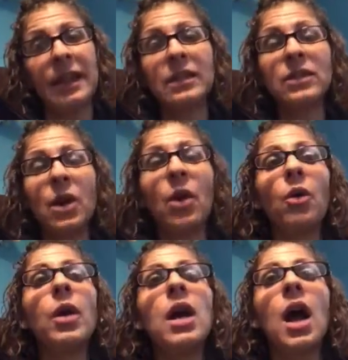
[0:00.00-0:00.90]
And
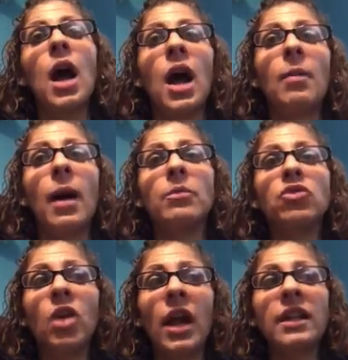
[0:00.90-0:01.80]
so I'm
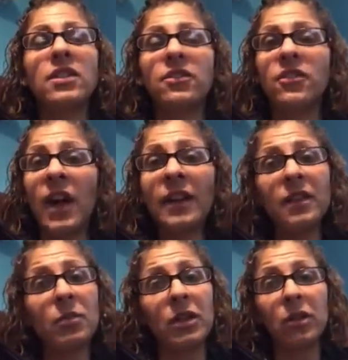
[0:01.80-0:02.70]
trying to
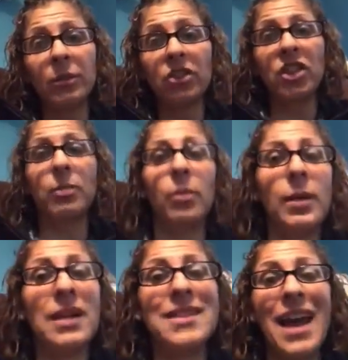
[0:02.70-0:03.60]
find them a little bit cheaper,
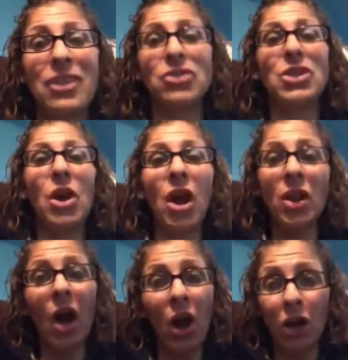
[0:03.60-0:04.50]
but it's actually a
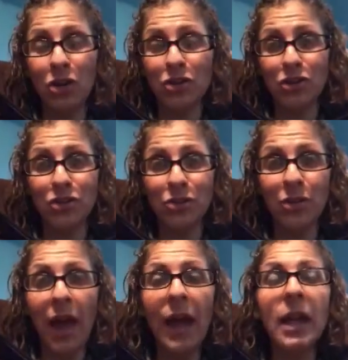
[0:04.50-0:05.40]
lot harder to
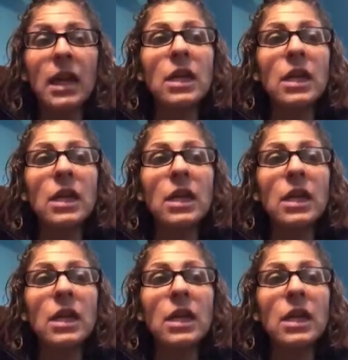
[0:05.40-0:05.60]
do that.